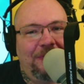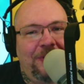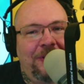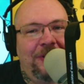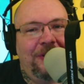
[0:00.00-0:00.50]

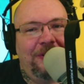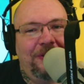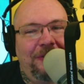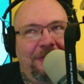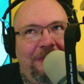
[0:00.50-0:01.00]
we're
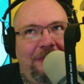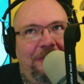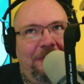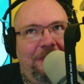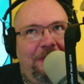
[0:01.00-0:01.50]

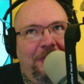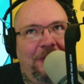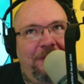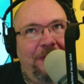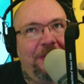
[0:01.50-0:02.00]
we
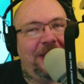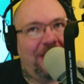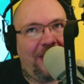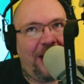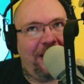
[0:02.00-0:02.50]
focus a
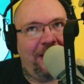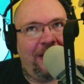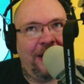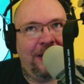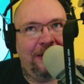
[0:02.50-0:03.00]
lot
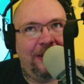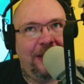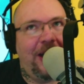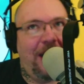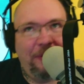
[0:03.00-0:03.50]
on the
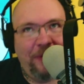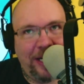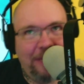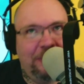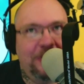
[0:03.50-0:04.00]

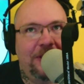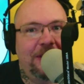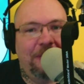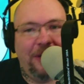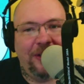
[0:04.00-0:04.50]
copywriting books,
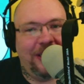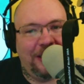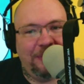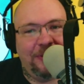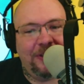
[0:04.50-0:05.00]
the
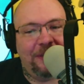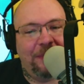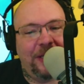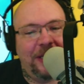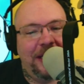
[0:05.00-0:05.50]
marketing books,
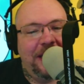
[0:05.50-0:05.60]
but